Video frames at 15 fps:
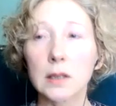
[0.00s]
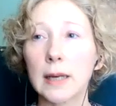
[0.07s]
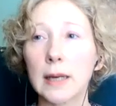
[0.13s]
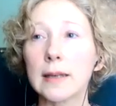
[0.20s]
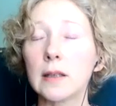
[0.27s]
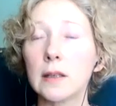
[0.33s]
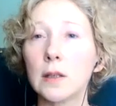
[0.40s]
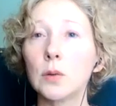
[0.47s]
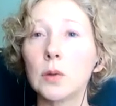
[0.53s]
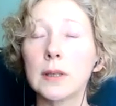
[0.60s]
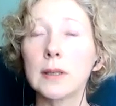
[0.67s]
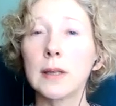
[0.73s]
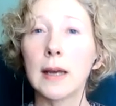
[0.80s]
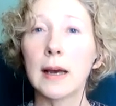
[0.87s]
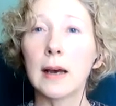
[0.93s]
like you
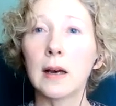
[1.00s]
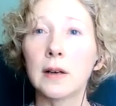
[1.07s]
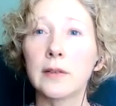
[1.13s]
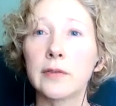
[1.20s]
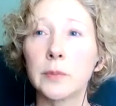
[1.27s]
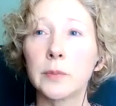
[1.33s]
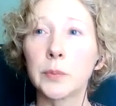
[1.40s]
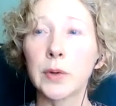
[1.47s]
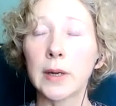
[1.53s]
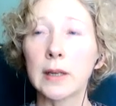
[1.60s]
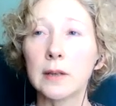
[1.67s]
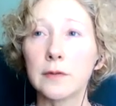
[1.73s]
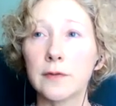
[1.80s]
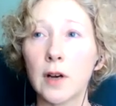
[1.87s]
can have brain